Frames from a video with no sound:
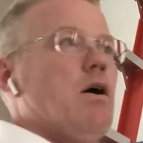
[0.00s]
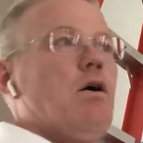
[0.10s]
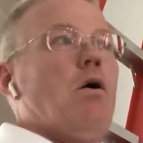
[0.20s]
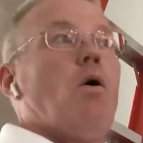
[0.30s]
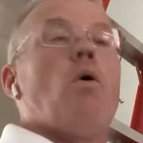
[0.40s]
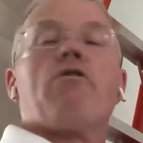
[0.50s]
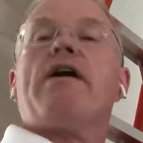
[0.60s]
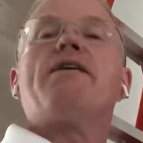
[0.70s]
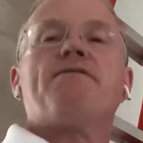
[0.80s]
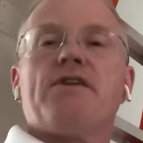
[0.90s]
or any
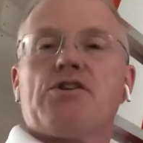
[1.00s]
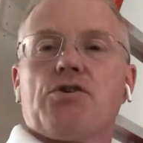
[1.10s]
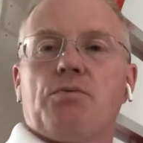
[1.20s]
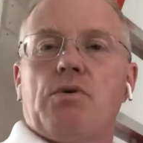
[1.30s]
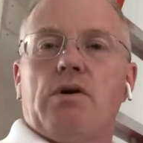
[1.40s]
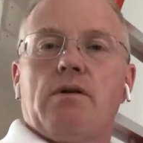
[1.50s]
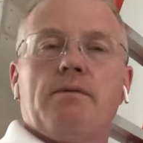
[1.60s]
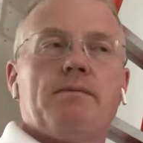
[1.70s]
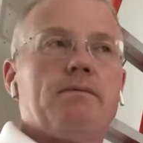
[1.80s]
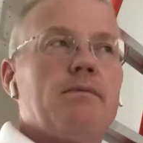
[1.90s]
feature wall,
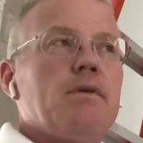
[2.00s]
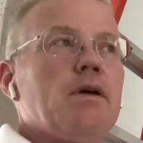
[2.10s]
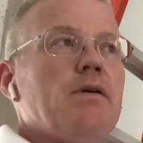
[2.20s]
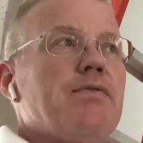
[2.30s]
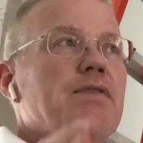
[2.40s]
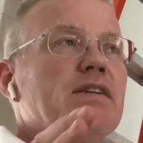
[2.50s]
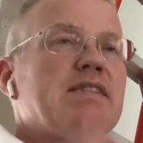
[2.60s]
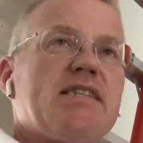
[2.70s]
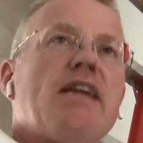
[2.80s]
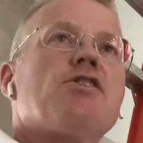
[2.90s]
the
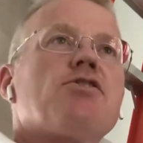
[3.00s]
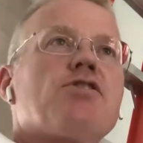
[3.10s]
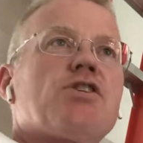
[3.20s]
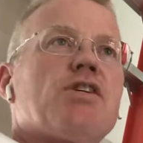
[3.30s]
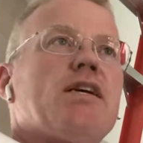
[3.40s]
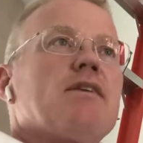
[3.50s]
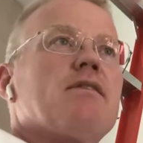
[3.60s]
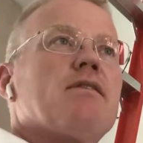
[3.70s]
center sheet